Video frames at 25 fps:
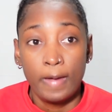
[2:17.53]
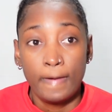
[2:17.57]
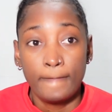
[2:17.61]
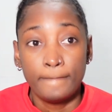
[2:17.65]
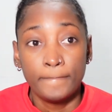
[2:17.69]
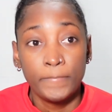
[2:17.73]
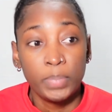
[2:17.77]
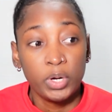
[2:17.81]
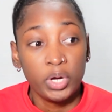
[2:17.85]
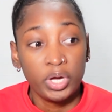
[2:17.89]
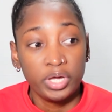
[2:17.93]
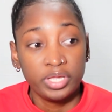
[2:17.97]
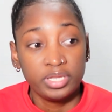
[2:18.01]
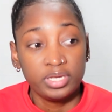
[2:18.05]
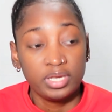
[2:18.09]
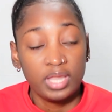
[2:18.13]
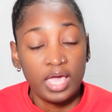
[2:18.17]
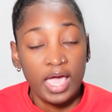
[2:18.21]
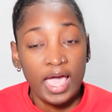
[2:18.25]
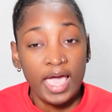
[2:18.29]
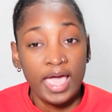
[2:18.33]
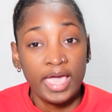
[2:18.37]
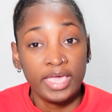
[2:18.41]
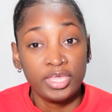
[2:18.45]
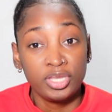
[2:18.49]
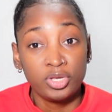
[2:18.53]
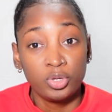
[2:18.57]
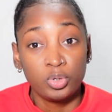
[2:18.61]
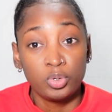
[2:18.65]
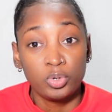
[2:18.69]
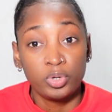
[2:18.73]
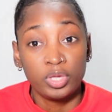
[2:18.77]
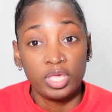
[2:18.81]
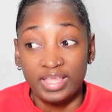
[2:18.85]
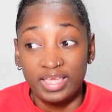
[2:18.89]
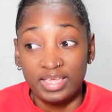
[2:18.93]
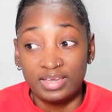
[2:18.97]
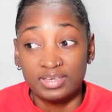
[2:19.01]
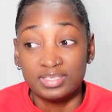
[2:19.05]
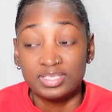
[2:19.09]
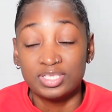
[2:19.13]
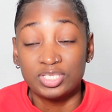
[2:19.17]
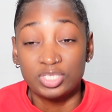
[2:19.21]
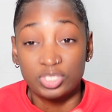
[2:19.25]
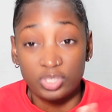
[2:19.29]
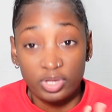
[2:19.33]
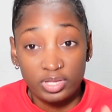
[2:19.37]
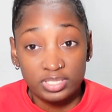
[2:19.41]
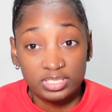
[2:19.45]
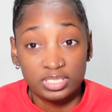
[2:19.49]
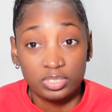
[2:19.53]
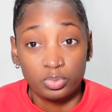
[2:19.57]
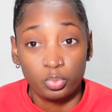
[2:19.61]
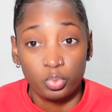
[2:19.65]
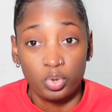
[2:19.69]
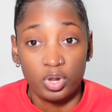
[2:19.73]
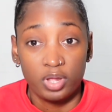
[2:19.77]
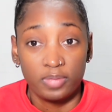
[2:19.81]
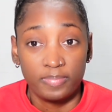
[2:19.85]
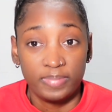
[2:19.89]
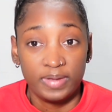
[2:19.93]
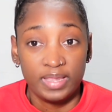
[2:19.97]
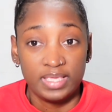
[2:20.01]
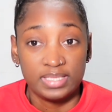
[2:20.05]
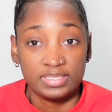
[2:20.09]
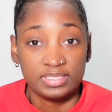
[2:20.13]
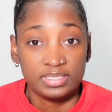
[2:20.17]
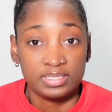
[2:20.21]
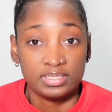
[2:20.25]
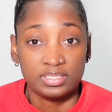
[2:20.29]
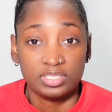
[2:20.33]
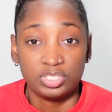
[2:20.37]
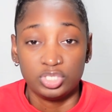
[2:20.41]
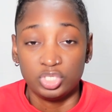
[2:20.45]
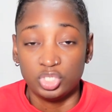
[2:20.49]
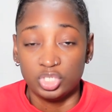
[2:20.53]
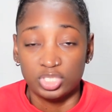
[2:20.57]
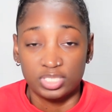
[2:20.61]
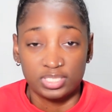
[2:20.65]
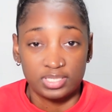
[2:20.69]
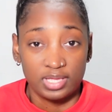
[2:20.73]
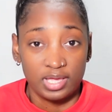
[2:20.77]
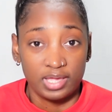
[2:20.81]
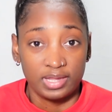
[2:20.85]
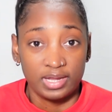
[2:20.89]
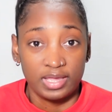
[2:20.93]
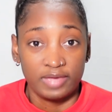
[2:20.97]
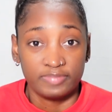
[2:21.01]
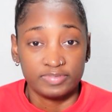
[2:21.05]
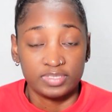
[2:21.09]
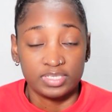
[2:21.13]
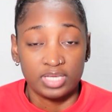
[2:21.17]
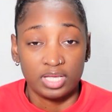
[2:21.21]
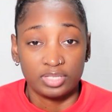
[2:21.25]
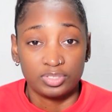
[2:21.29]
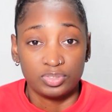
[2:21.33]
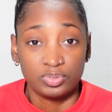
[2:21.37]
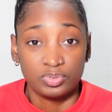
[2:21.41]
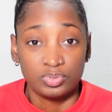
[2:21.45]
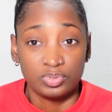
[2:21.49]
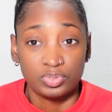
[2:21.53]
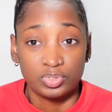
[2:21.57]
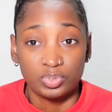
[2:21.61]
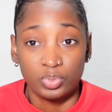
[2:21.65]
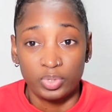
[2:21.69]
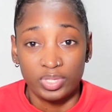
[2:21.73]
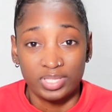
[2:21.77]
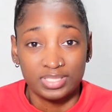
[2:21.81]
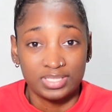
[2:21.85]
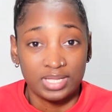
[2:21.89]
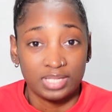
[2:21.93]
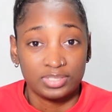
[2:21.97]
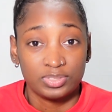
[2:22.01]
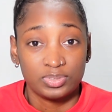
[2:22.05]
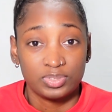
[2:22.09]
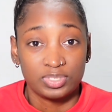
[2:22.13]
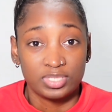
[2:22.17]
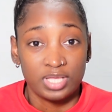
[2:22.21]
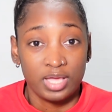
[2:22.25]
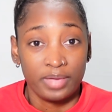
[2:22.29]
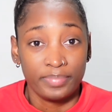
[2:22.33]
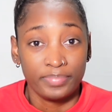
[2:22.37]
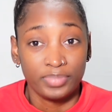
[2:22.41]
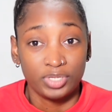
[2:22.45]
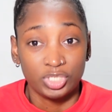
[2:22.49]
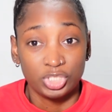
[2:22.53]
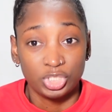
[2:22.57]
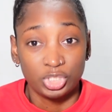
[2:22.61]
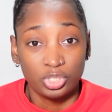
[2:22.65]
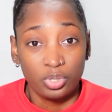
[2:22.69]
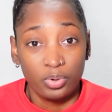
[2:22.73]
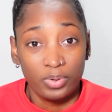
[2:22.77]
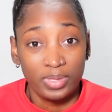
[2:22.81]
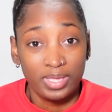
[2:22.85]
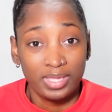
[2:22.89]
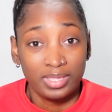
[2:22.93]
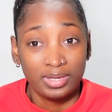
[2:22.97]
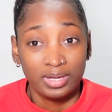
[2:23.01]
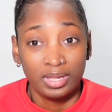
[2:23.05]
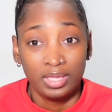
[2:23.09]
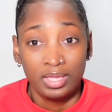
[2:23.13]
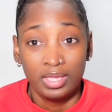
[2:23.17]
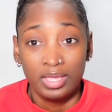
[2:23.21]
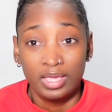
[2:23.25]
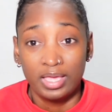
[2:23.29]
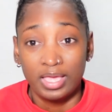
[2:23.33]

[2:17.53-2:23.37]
but I know in certain workplaces you just can't have tattoos, or your tattoos can't be showing,